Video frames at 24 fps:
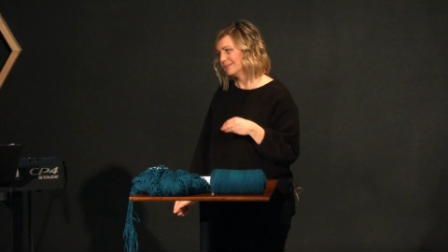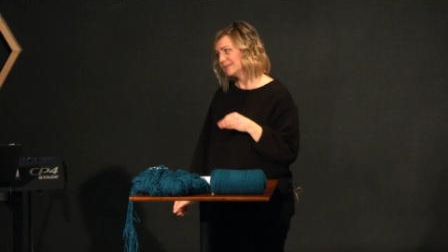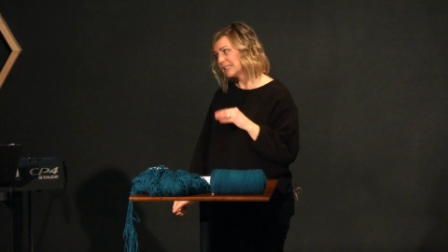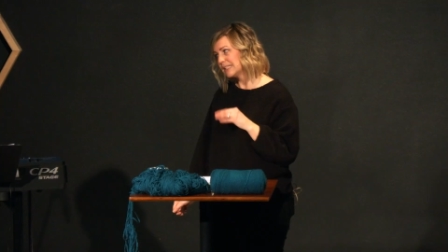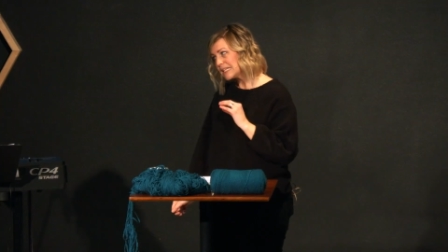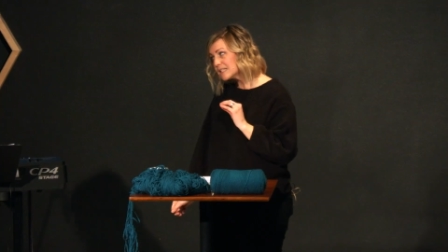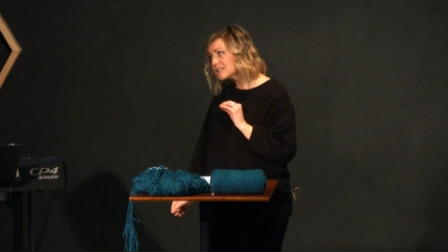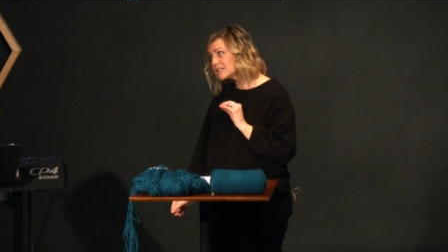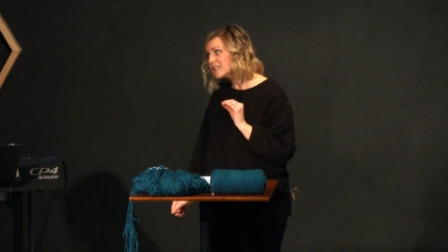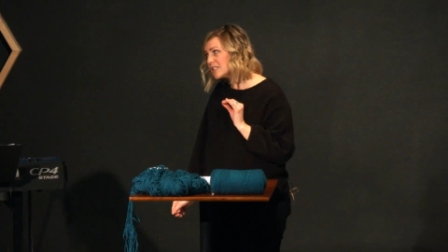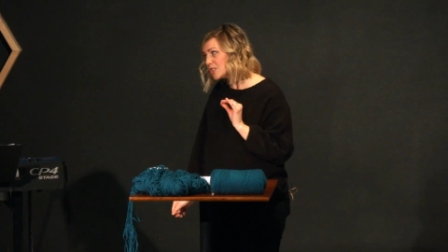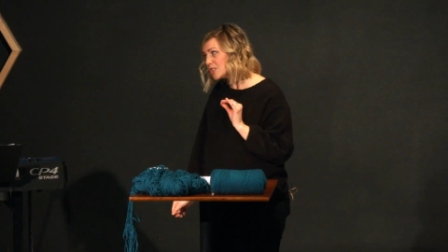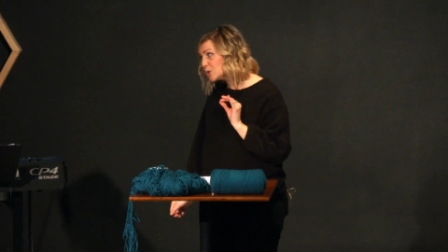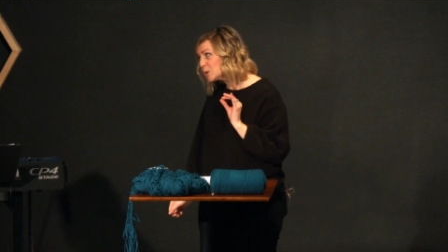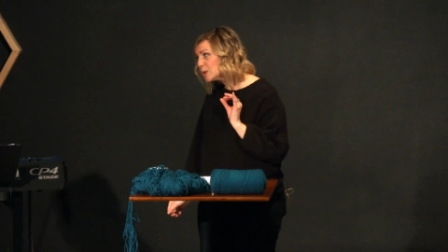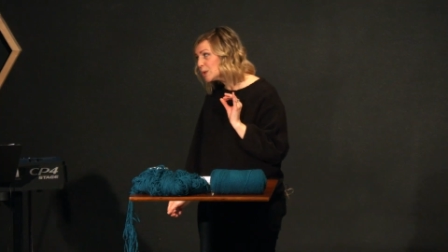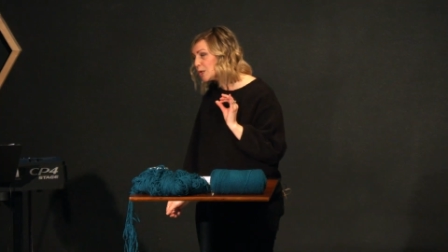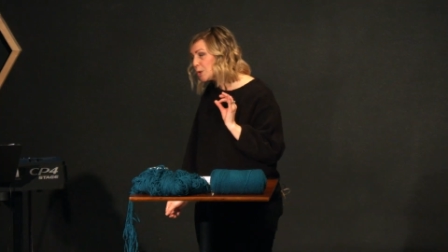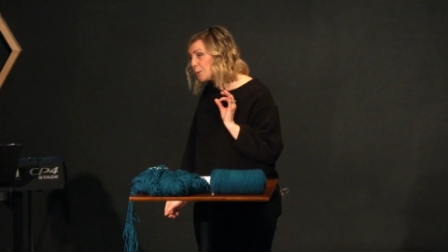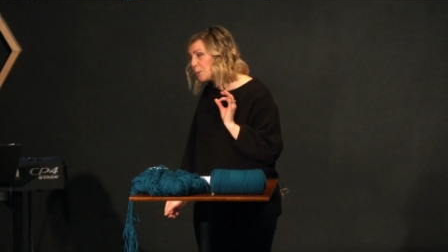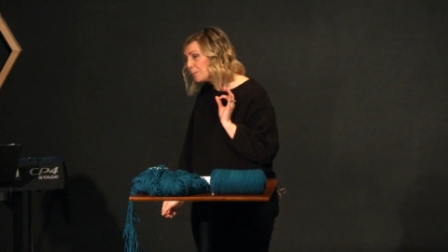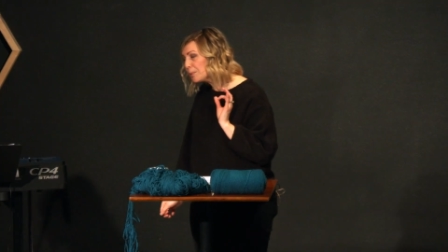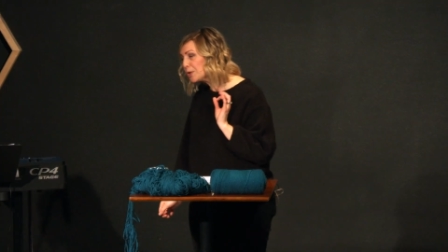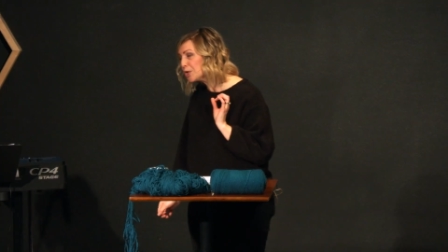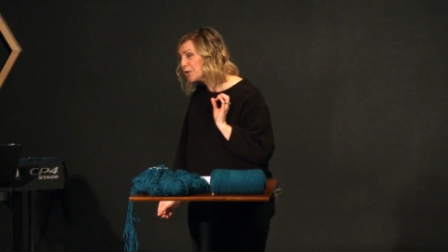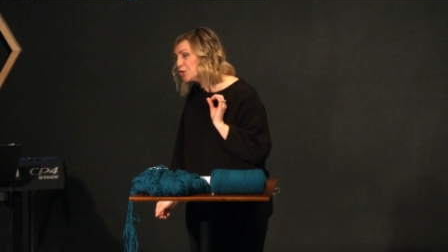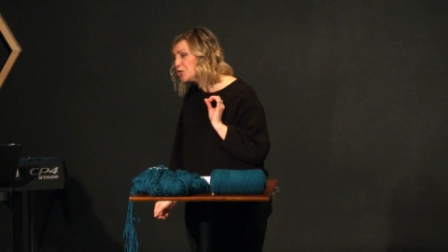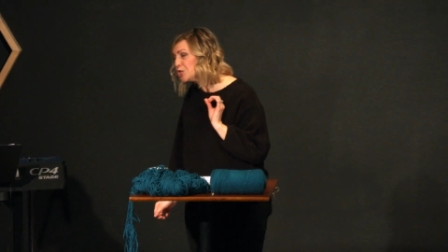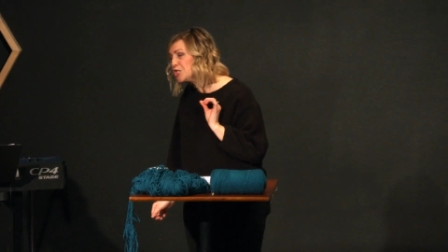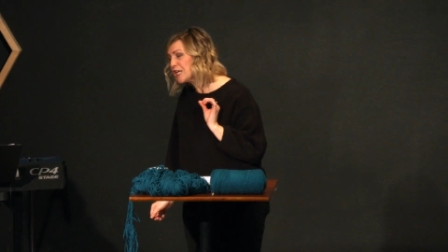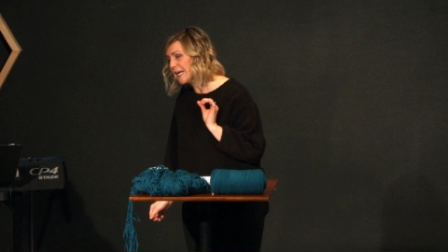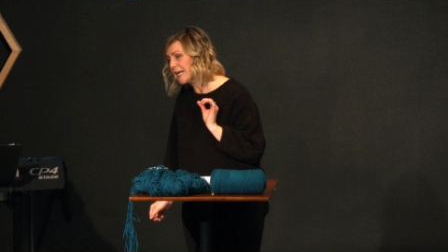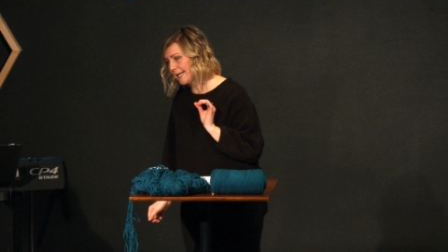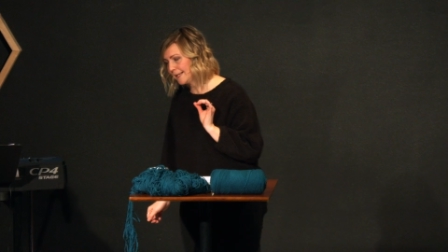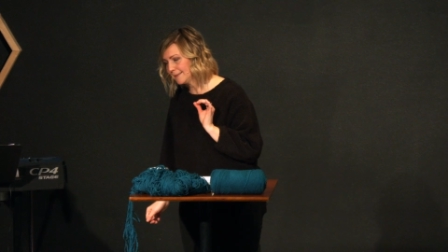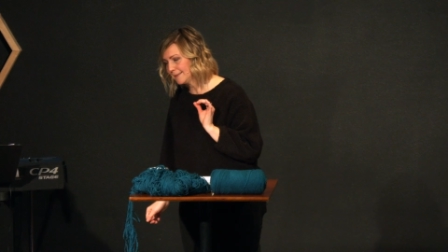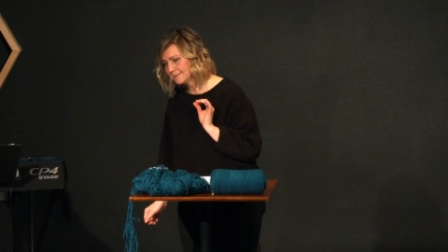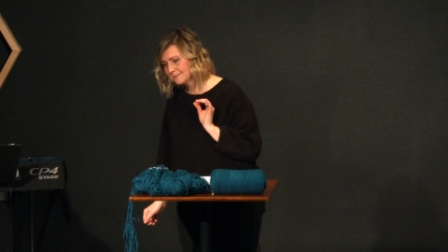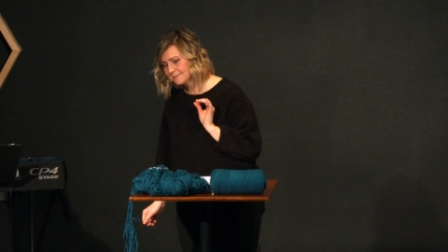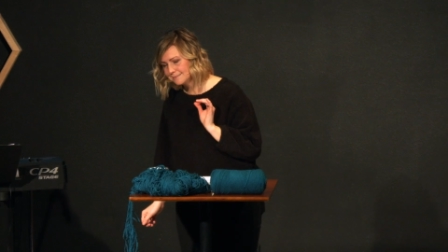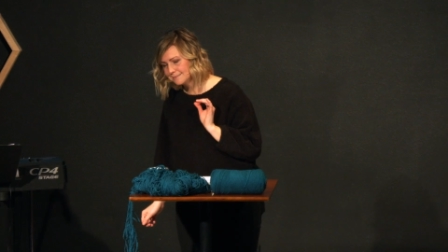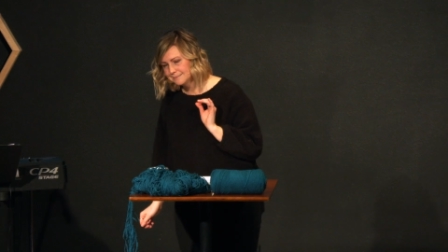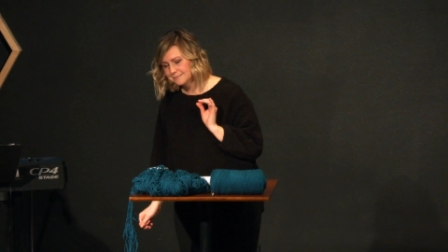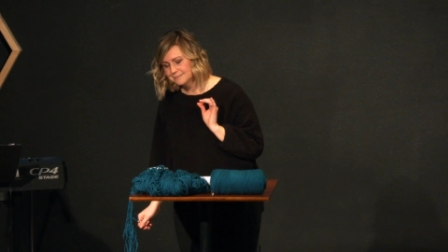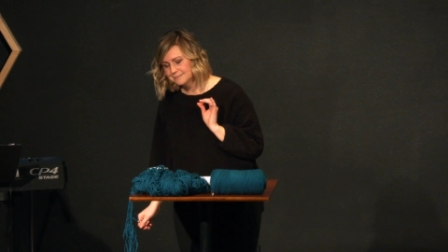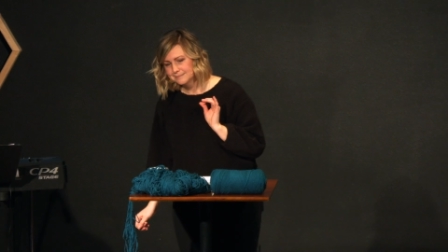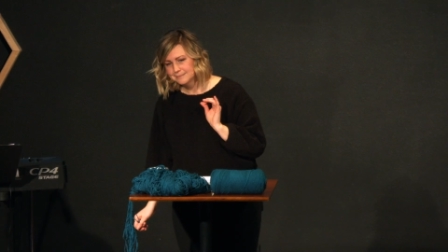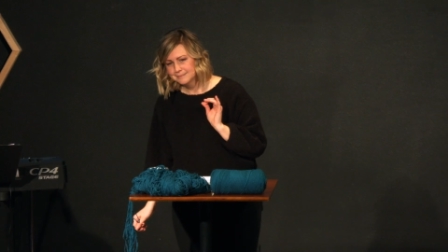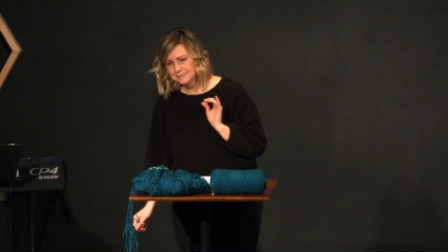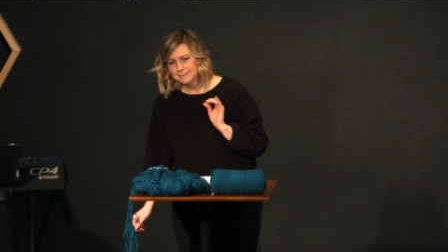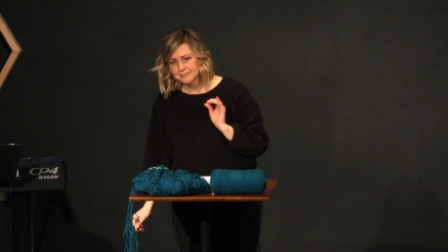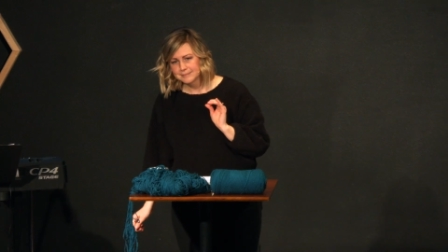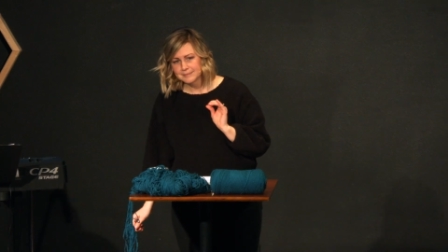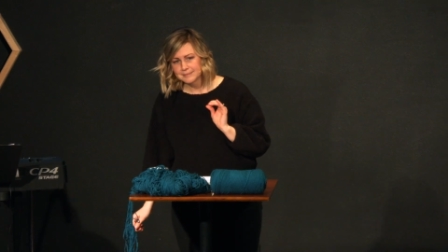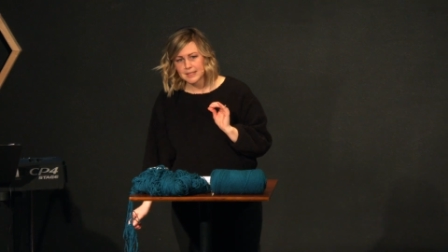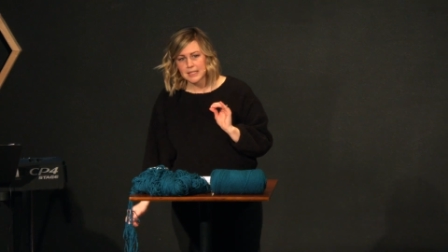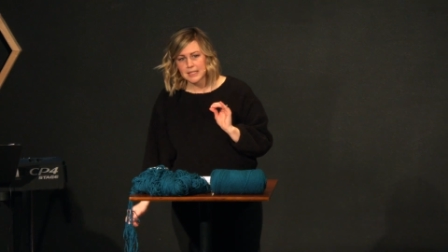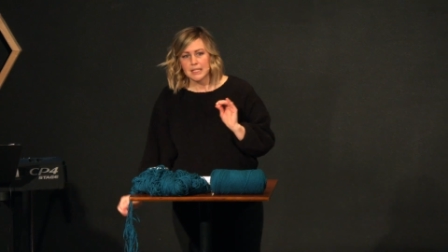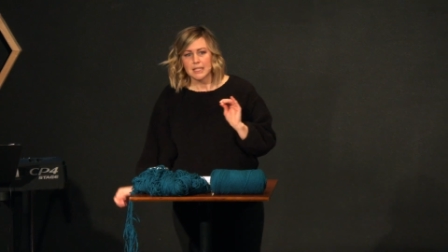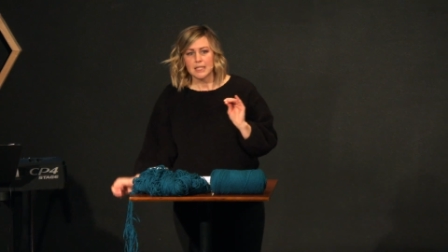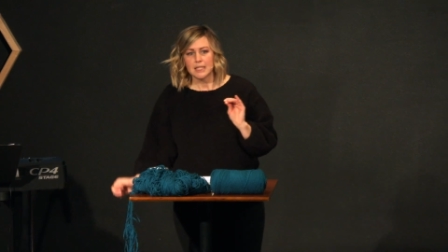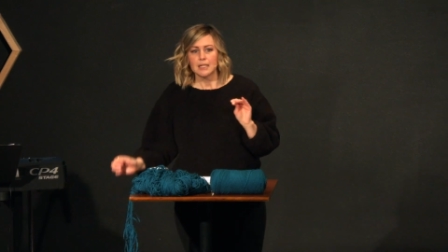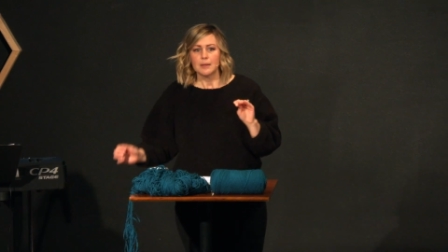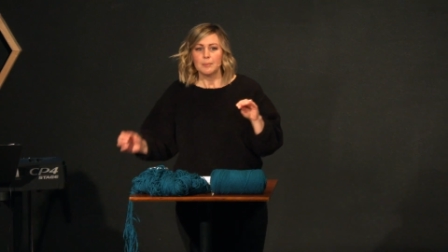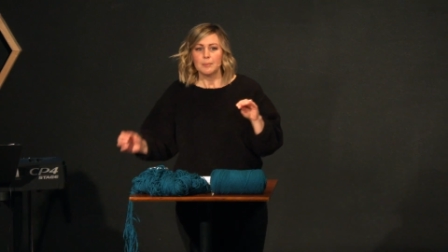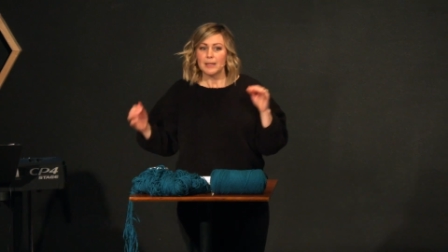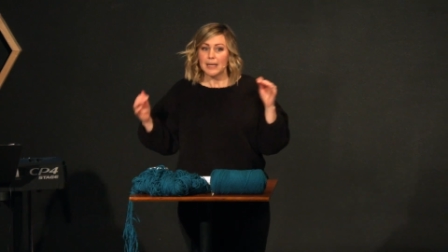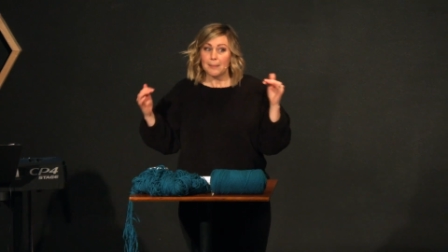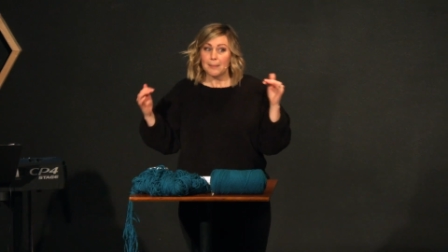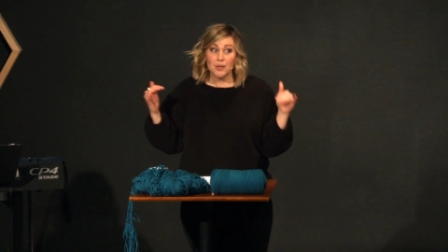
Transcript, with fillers: is to do a little purging. But